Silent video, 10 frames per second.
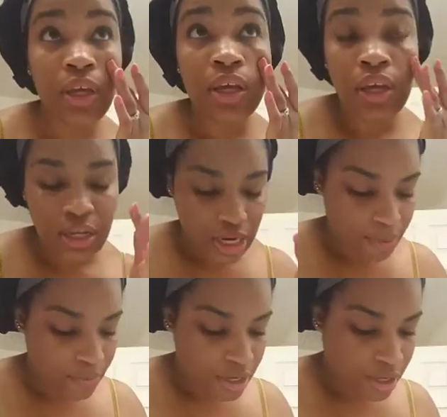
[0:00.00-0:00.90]
Now I'm
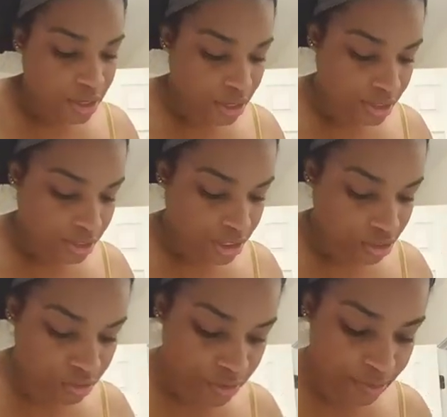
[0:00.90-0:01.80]
going to continue
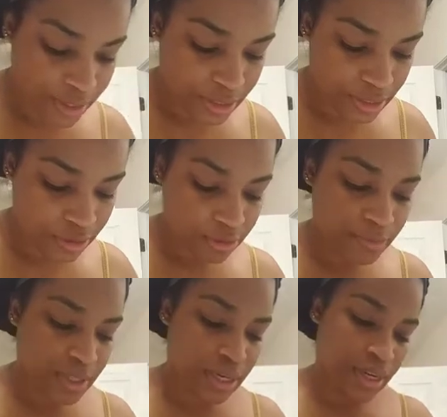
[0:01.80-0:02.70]
with my serums. The
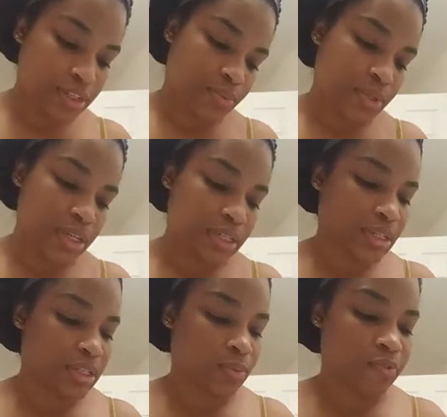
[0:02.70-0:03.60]
next one is this
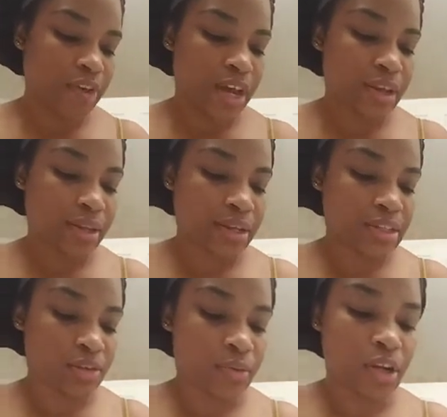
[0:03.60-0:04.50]
Revitalixer
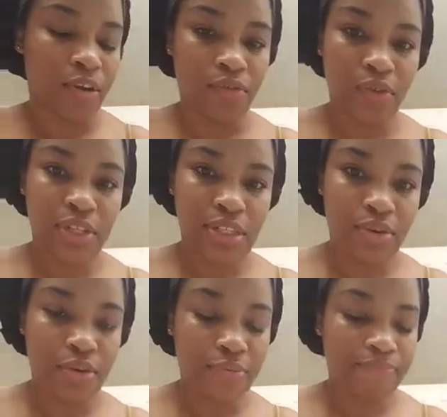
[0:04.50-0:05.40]
Recovery
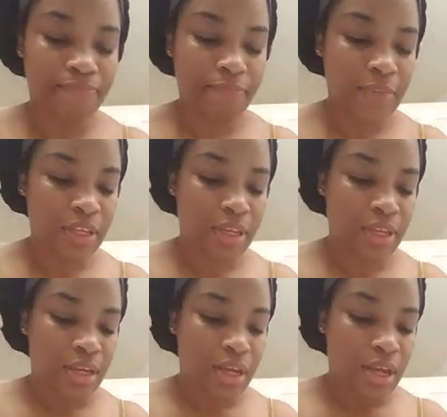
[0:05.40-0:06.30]
Serum.
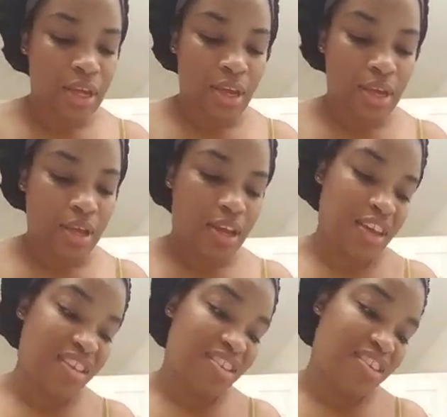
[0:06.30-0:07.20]

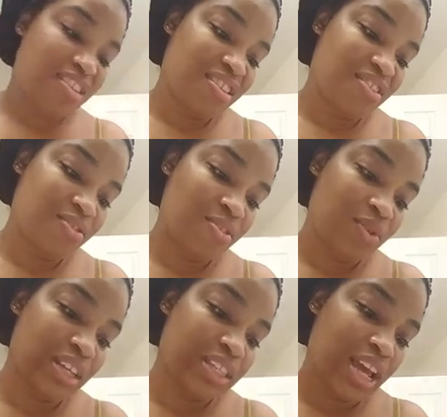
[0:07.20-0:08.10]
I don't know
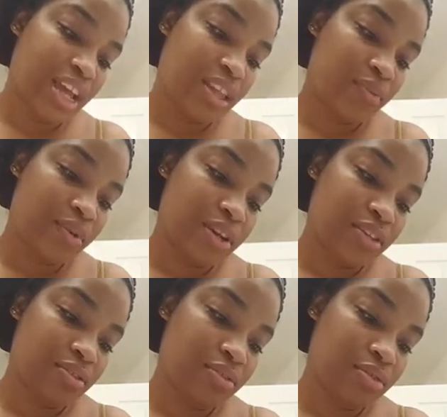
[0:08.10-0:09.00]
exactly what it's
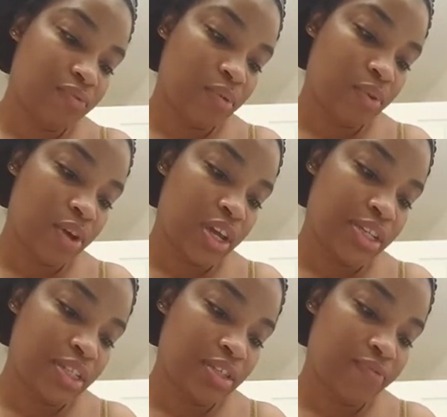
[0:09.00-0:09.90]
used for. It
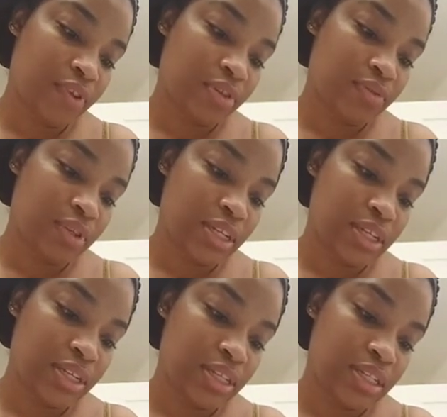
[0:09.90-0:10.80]
just feels really
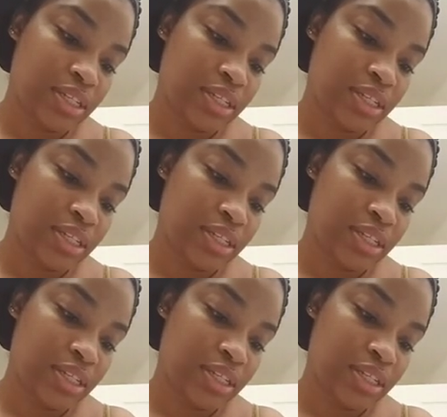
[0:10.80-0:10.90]
good.